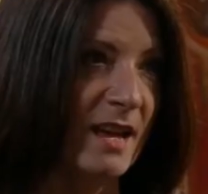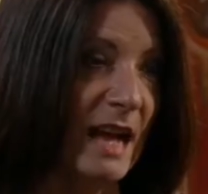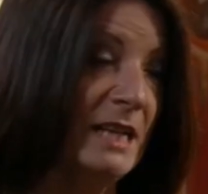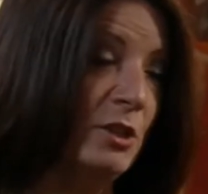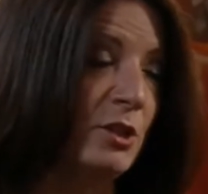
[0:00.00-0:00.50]

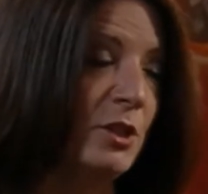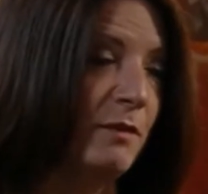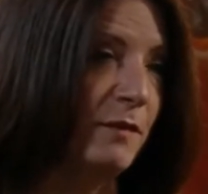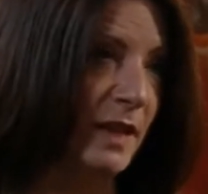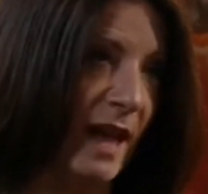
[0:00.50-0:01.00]
I didn't just do
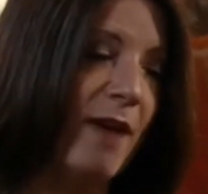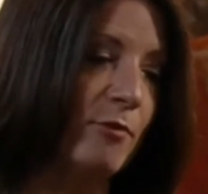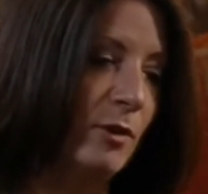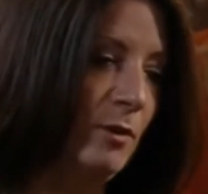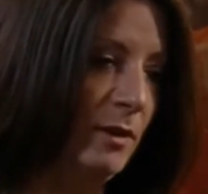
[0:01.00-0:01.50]
it for
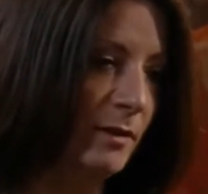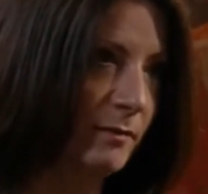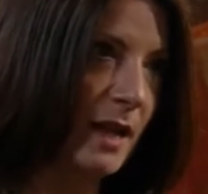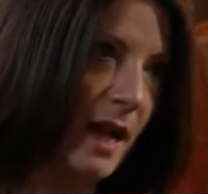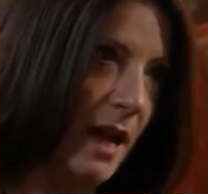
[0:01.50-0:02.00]
Carol.
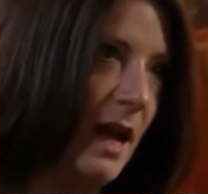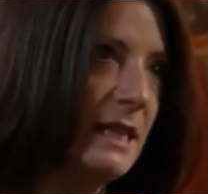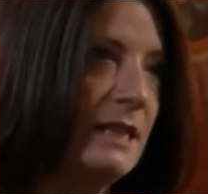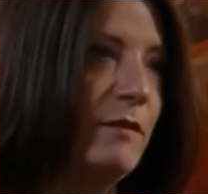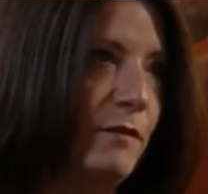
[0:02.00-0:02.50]
I did it...